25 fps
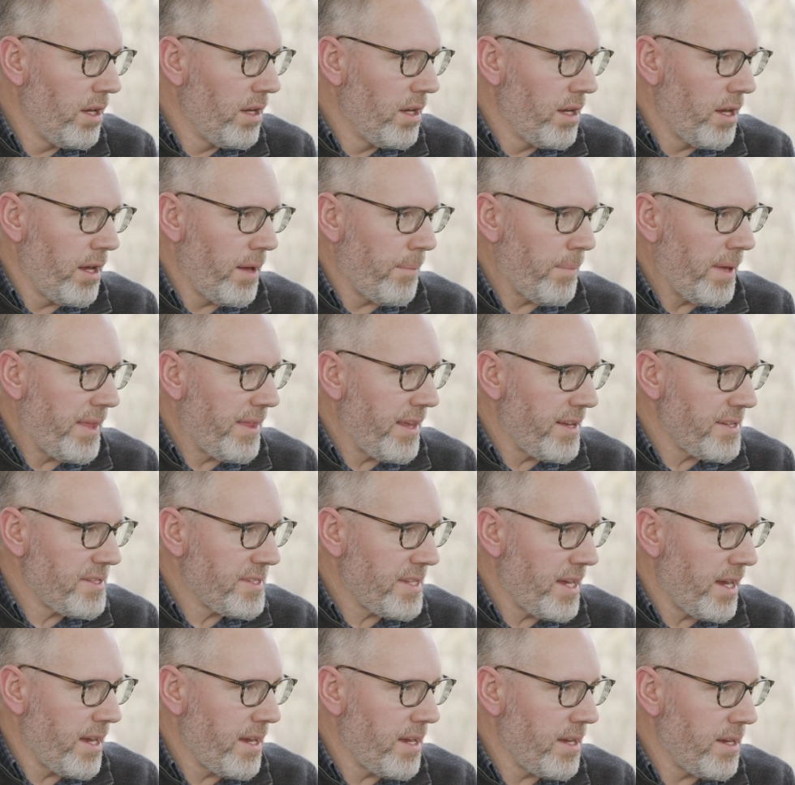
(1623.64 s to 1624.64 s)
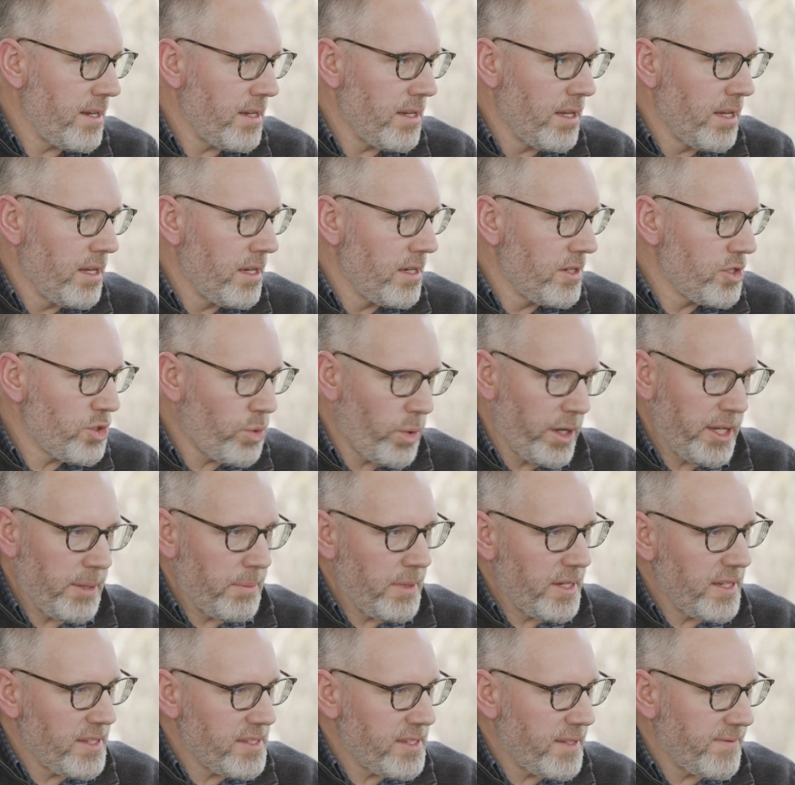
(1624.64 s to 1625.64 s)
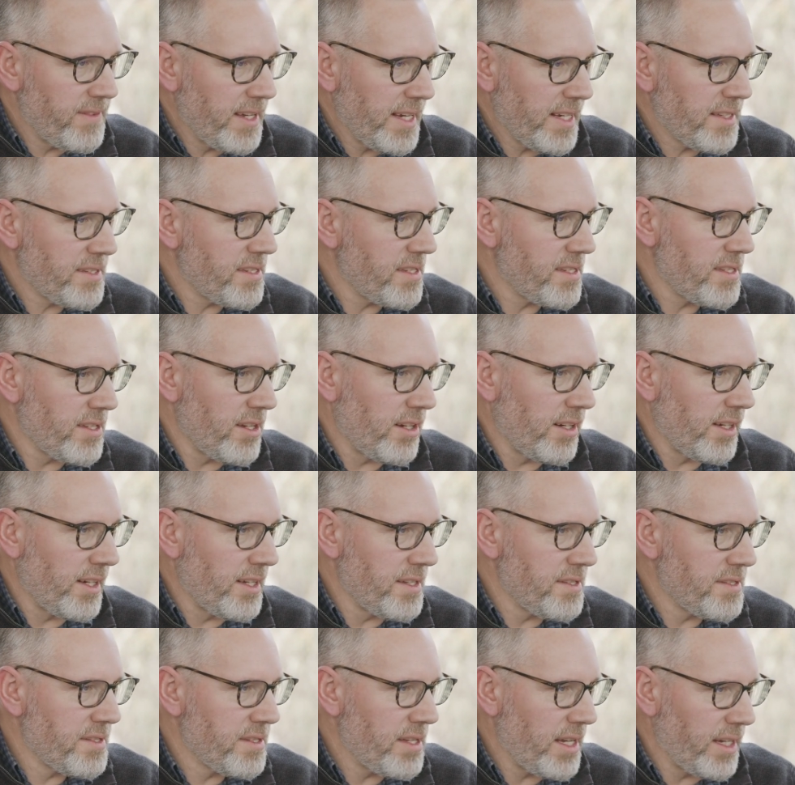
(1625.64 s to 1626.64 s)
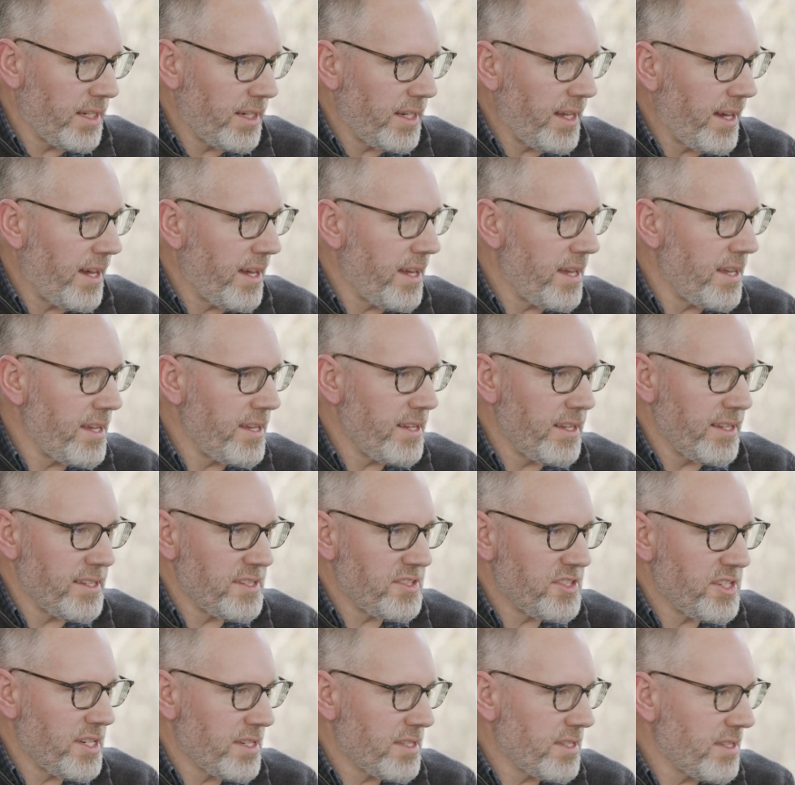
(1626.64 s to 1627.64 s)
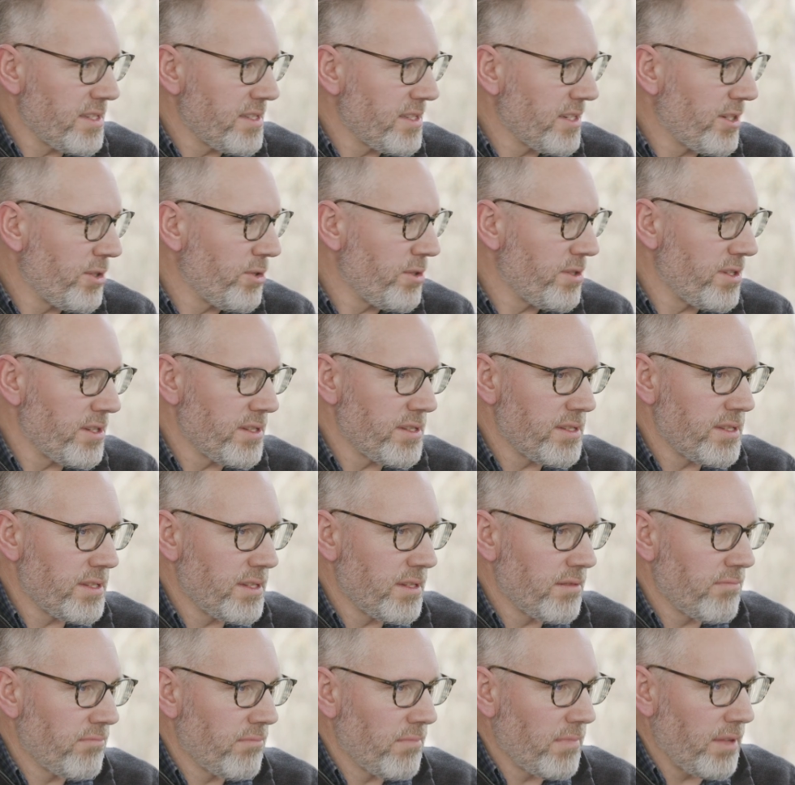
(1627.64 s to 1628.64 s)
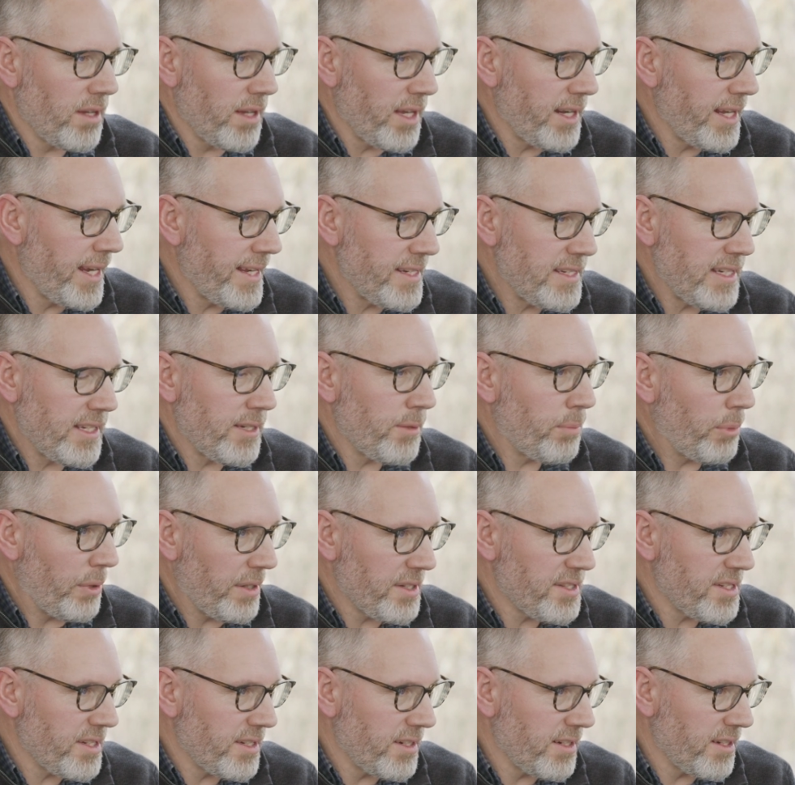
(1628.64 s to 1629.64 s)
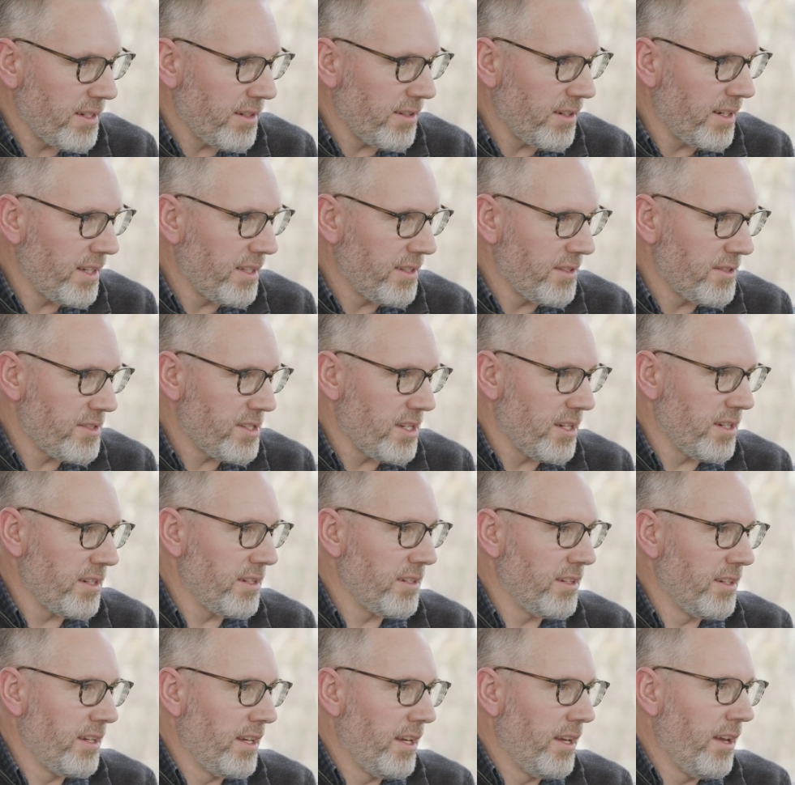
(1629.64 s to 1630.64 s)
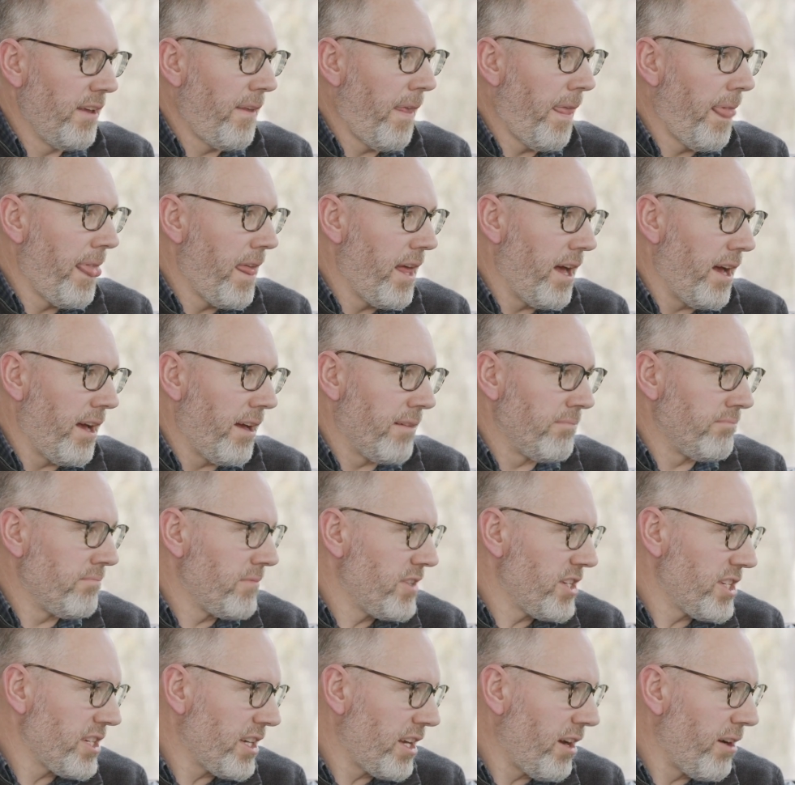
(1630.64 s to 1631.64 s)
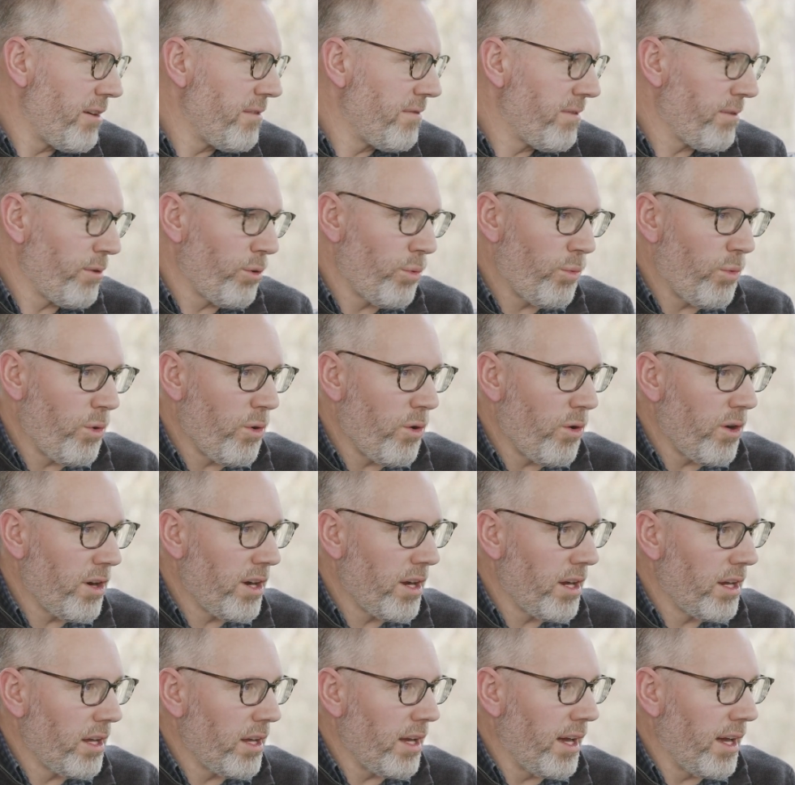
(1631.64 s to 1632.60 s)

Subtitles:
And then they say 20 minutes of exercise a day is just as good as an antidepressant, right? So just go for a walk.